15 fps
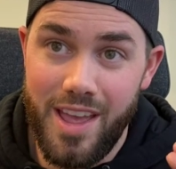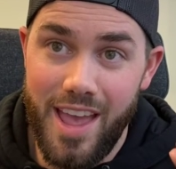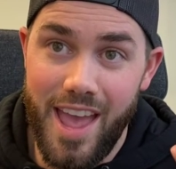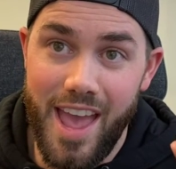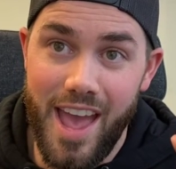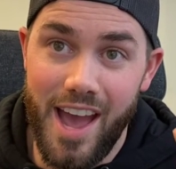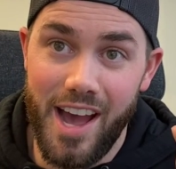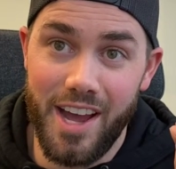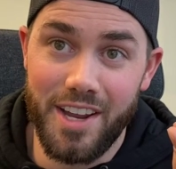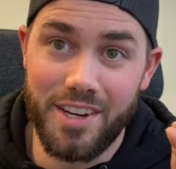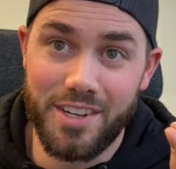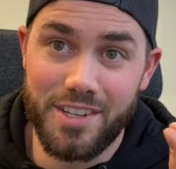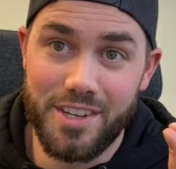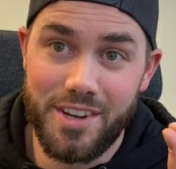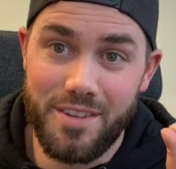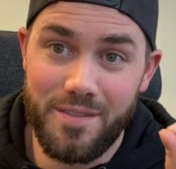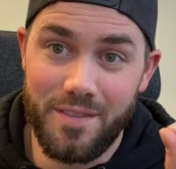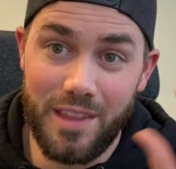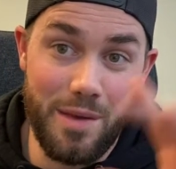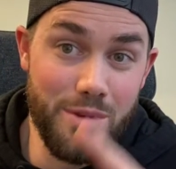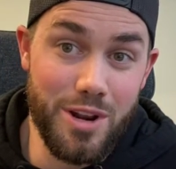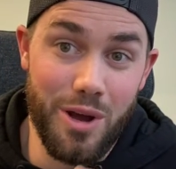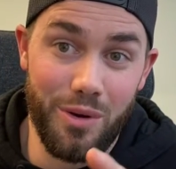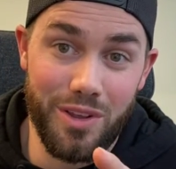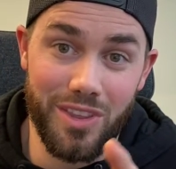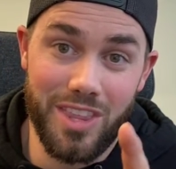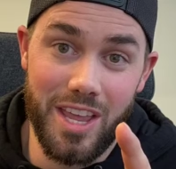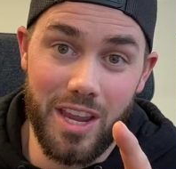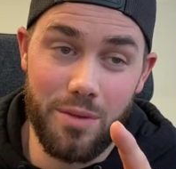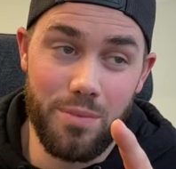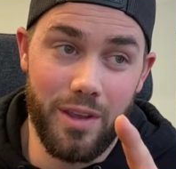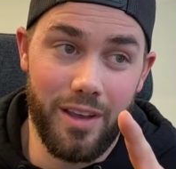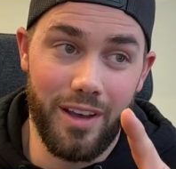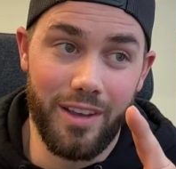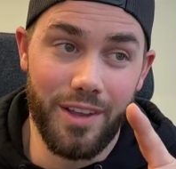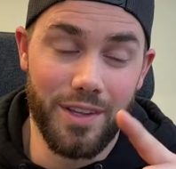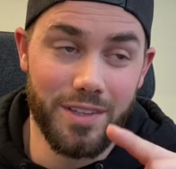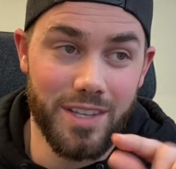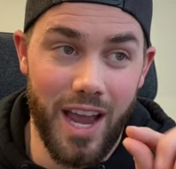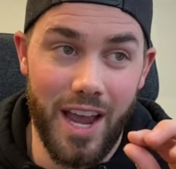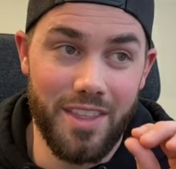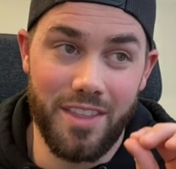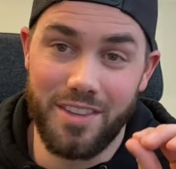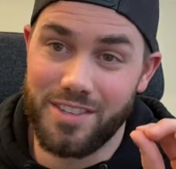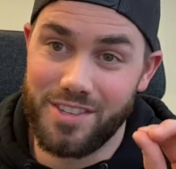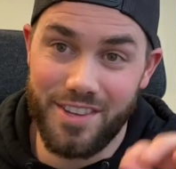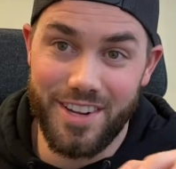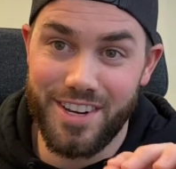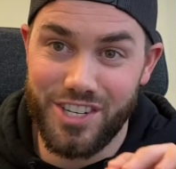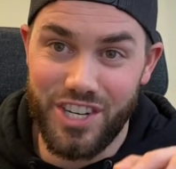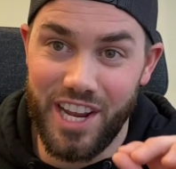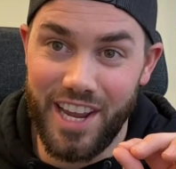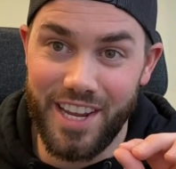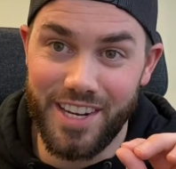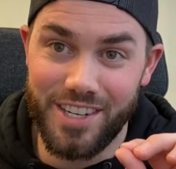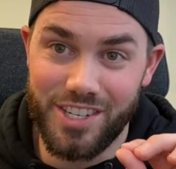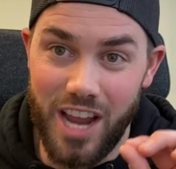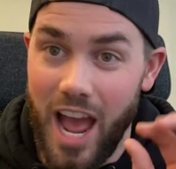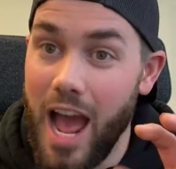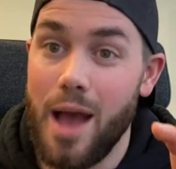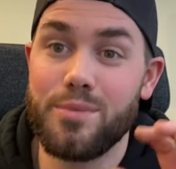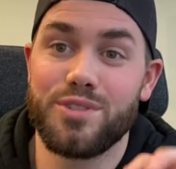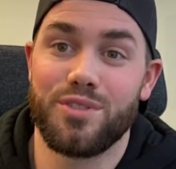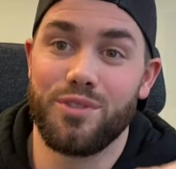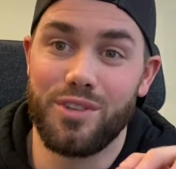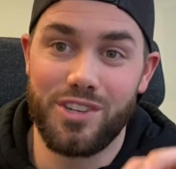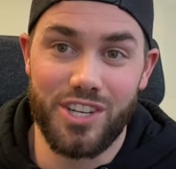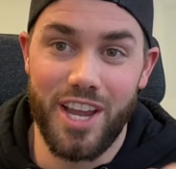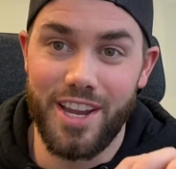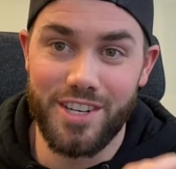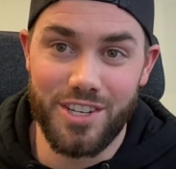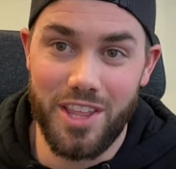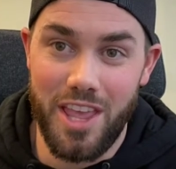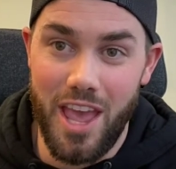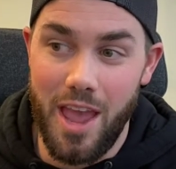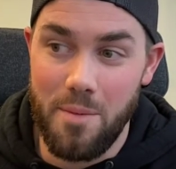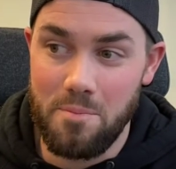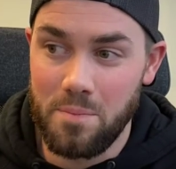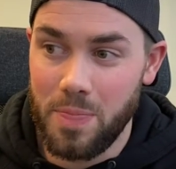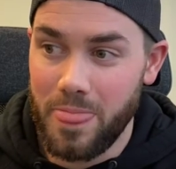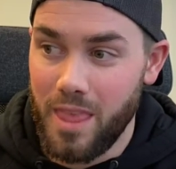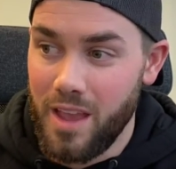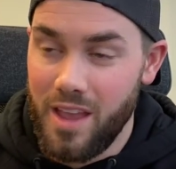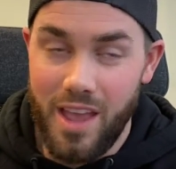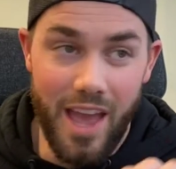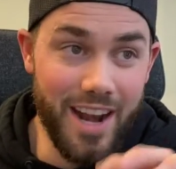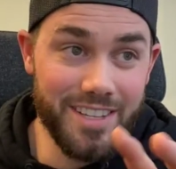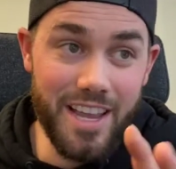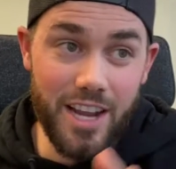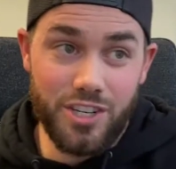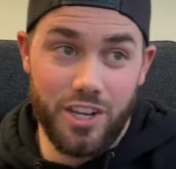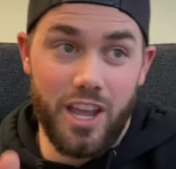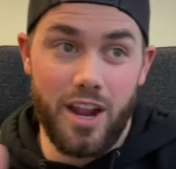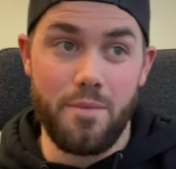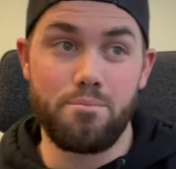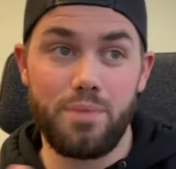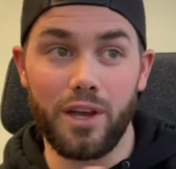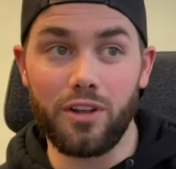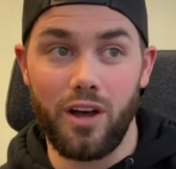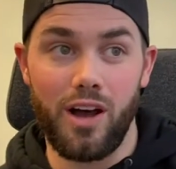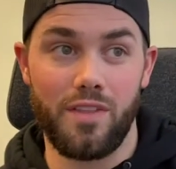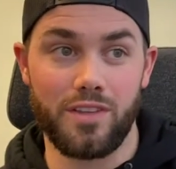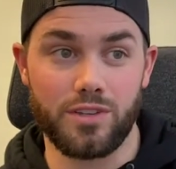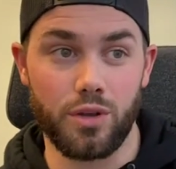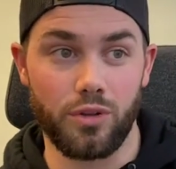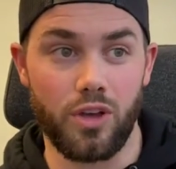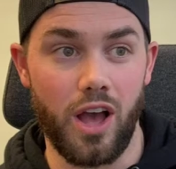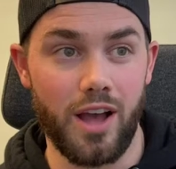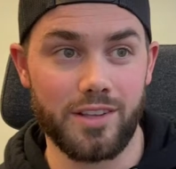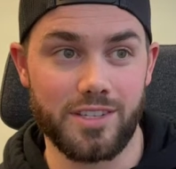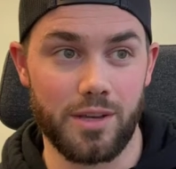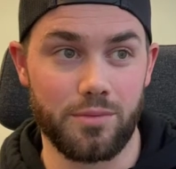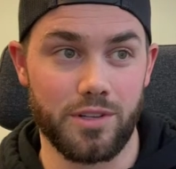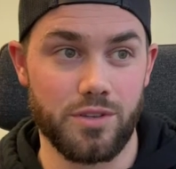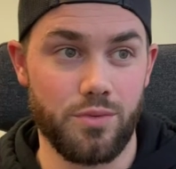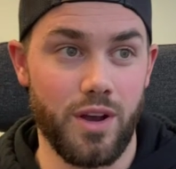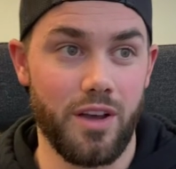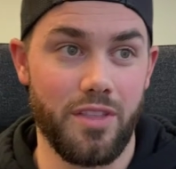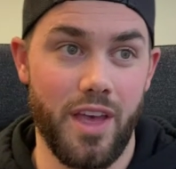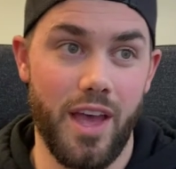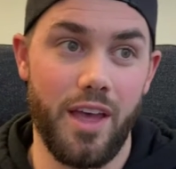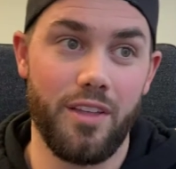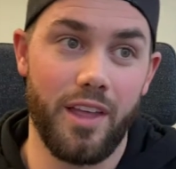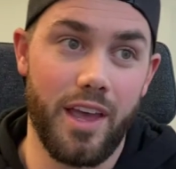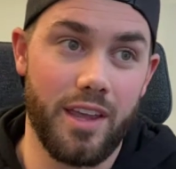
and let me know what you think, because I think this is going to absolutely change the game. And it's actually kind of built on this whole concept as well, that